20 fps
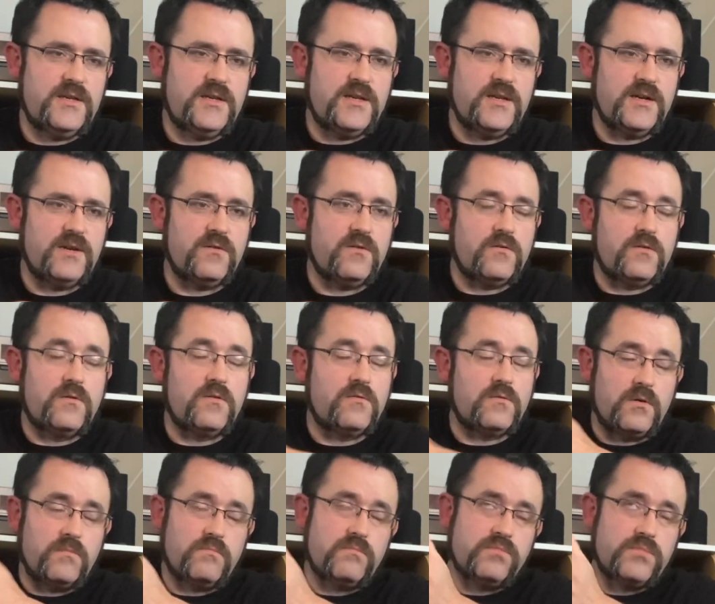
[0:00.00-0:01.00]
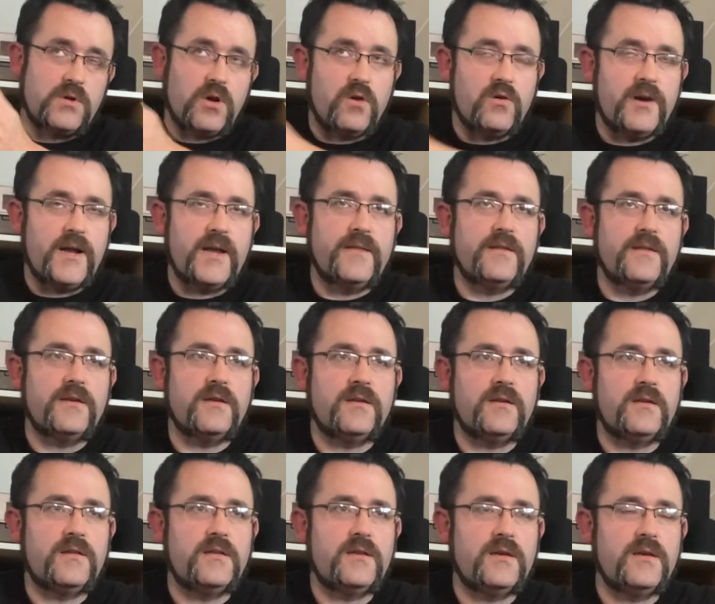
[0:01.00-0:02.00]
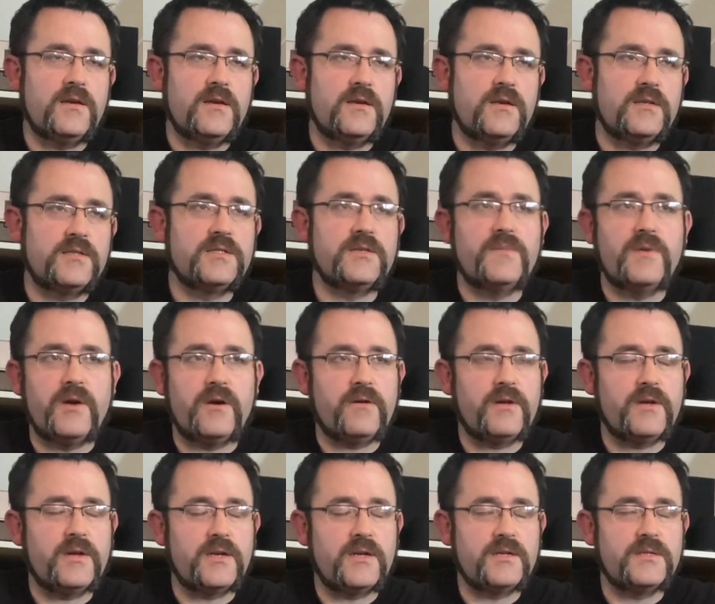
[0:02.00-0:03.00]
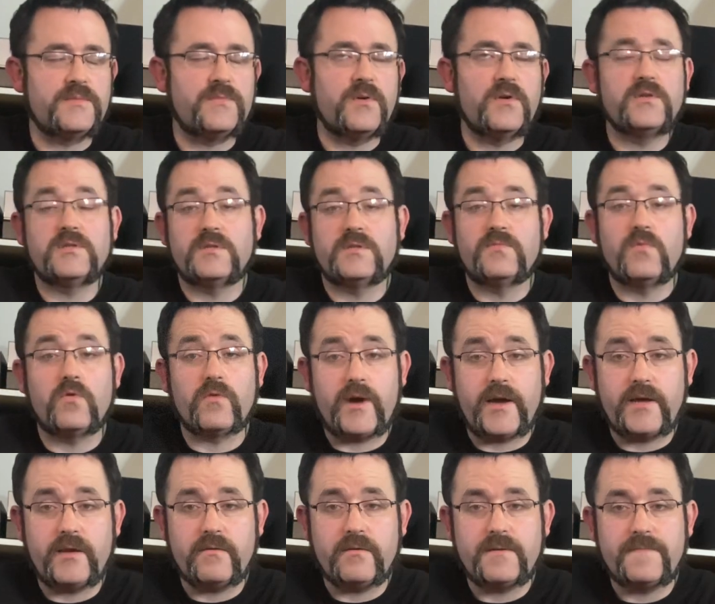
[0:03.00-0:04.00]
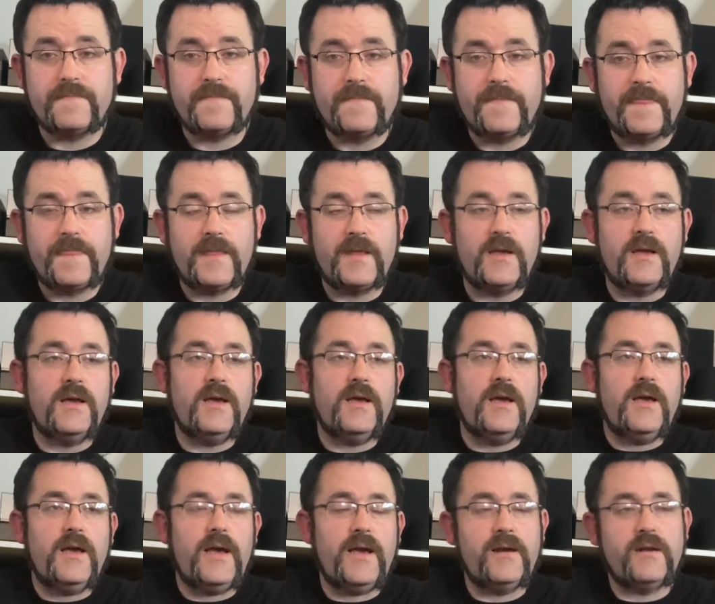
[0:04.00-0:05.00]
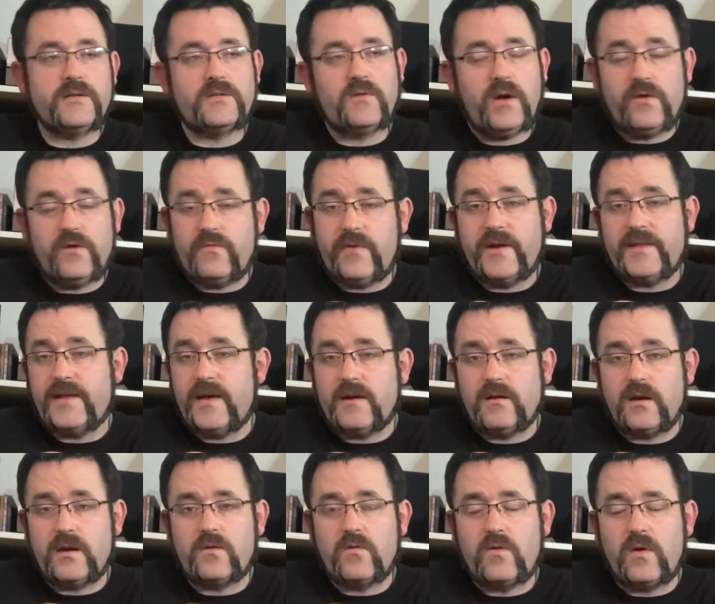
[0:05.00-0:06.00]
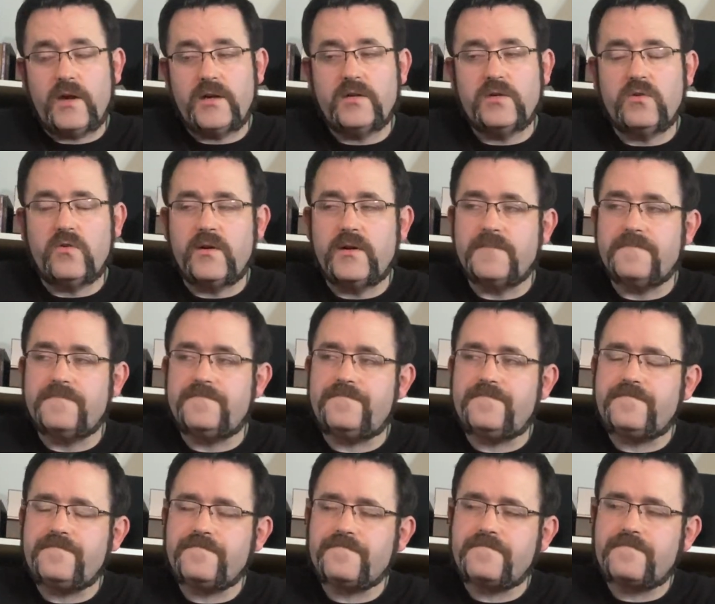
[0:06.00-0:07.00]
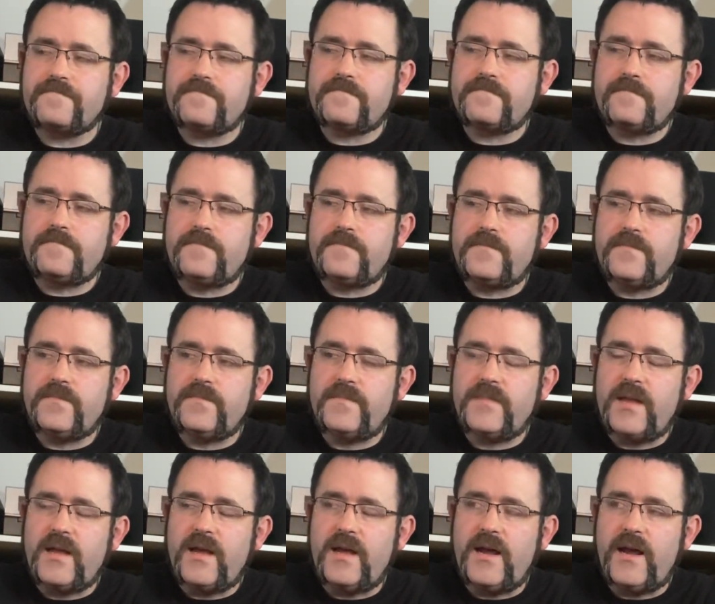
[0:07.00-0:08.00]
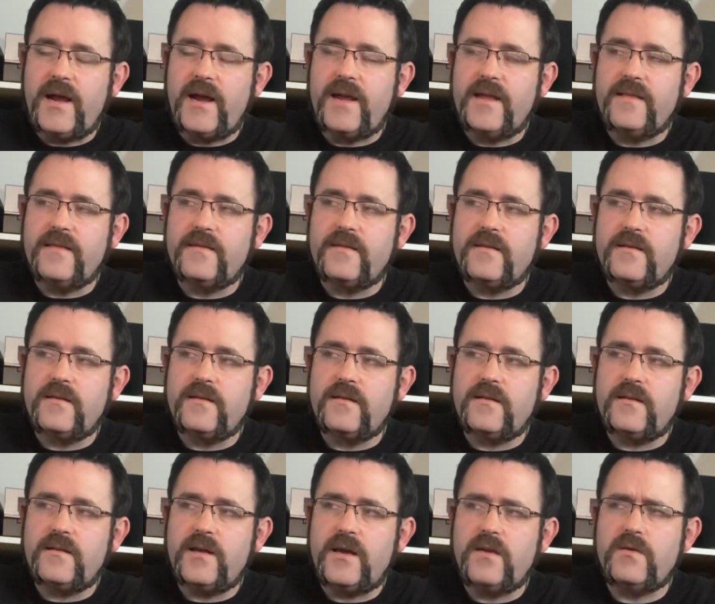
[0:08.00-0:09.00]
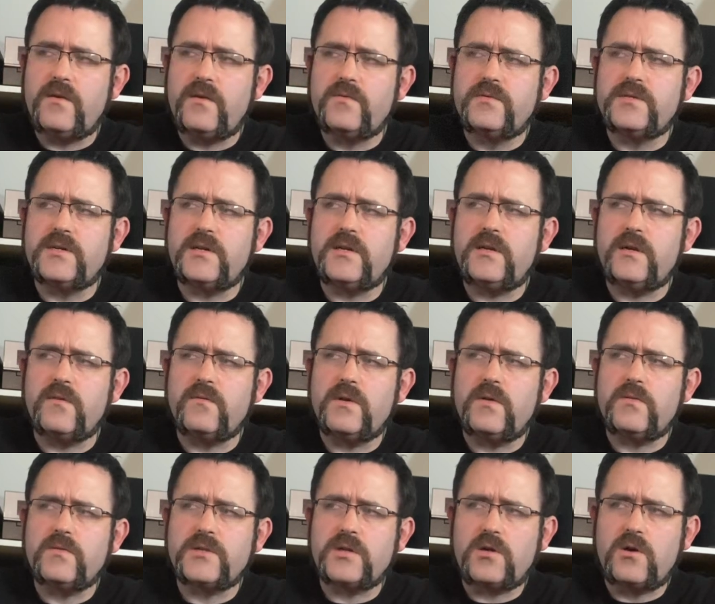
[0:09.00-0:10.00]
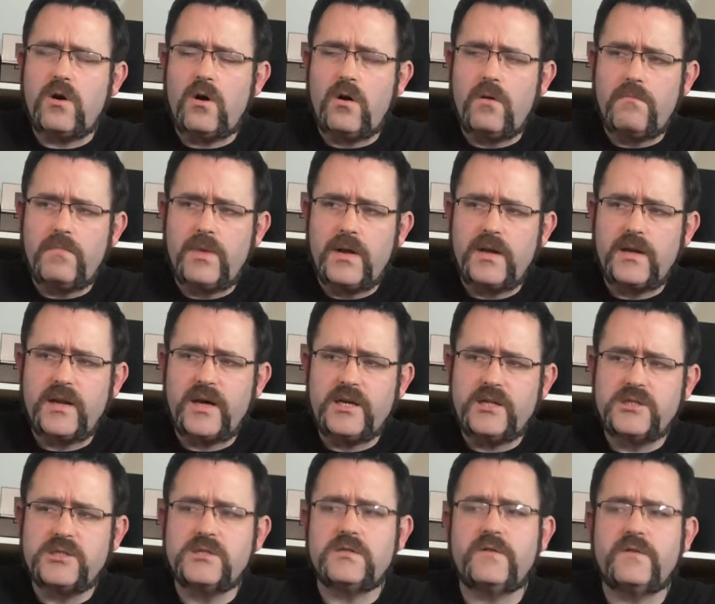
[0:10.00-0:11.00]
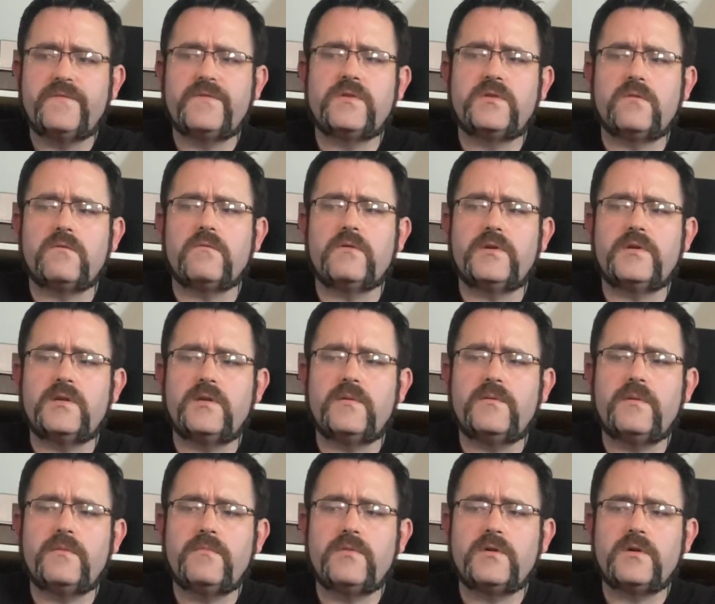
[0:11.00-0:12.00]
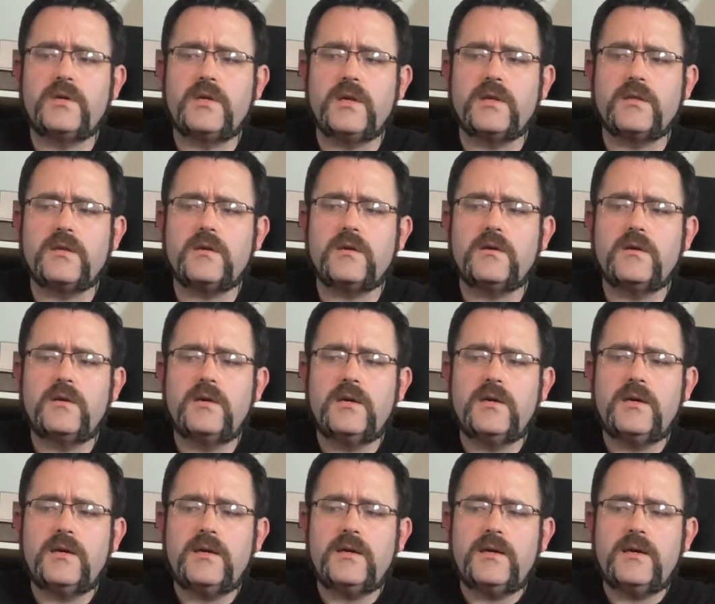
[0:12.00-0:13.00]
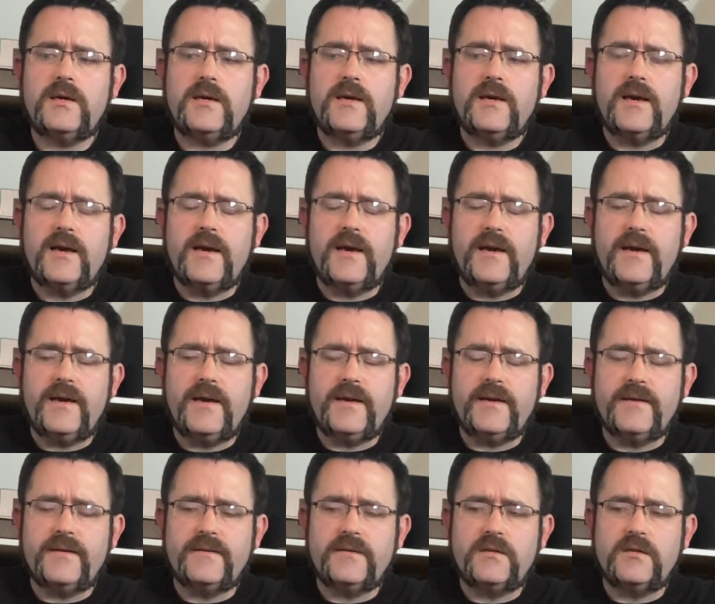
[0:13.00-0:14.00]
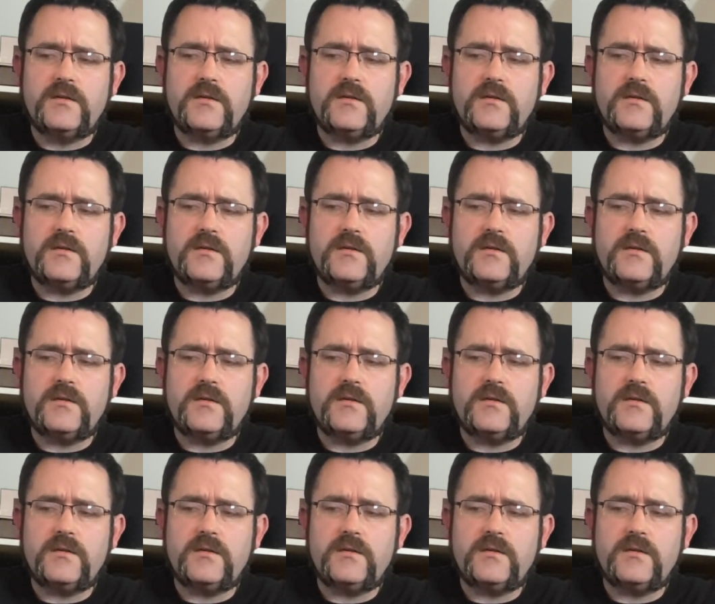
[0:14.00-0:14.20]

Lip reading: or Conan the Cimmerian, I suppose, is more accurate. And so I read that, and I quite enjoyed it. And it was a compilation of stories that had been put together, and